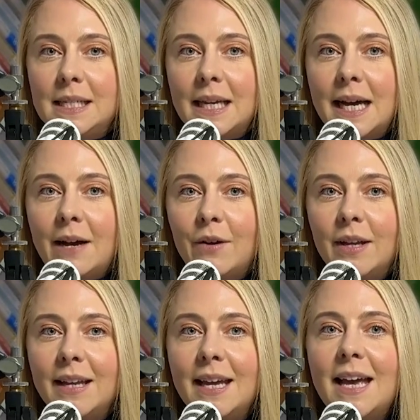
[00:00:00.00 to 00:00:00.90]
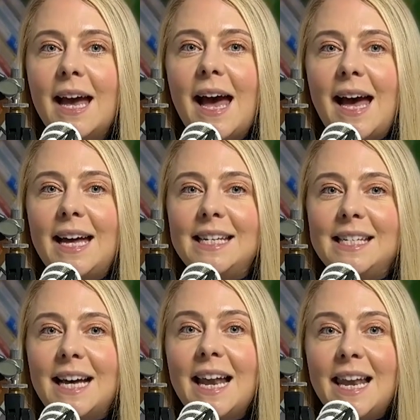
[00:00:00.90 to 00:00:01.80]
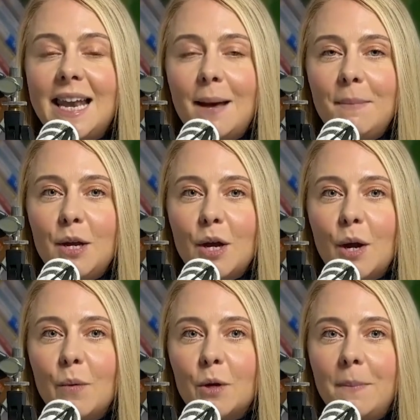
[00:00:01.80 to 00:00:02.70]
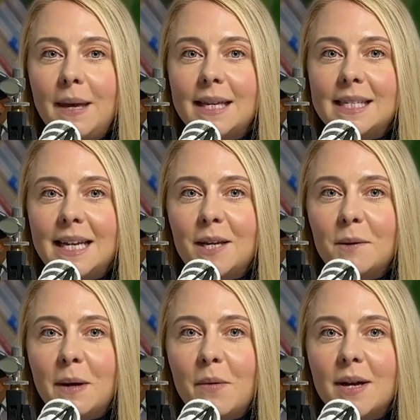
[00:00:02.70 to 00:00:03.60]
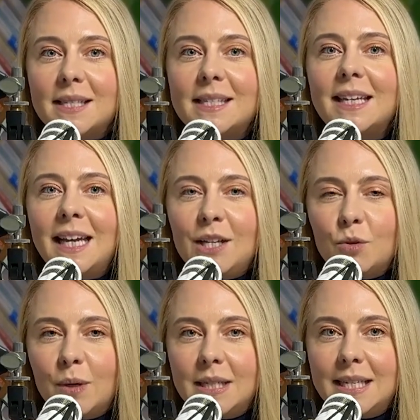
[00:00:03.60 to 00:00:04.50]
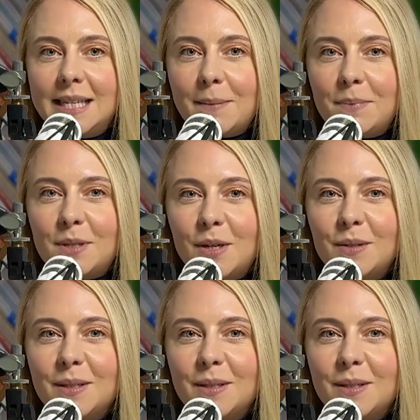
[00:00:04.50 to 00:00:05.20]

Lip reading: to Karen, and let me know what your biggest takeaway was. Enjoy today's episode.